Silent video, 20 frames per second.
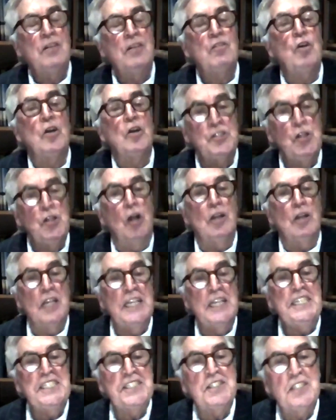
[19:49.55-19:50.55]
And of course,
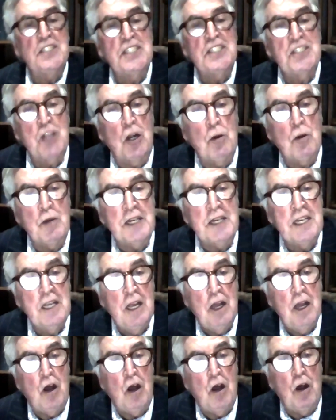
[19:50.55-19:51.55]
not least the
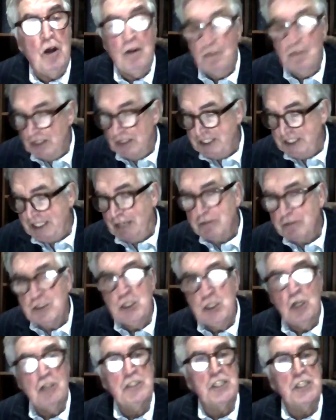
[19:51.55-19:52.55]
story of South
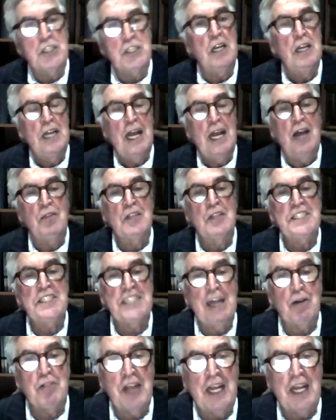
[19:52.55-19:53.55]
Georgia and the
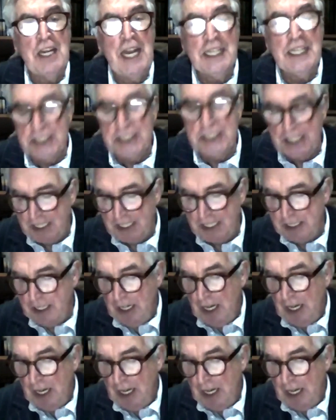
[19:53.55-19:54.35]
South Atlantic.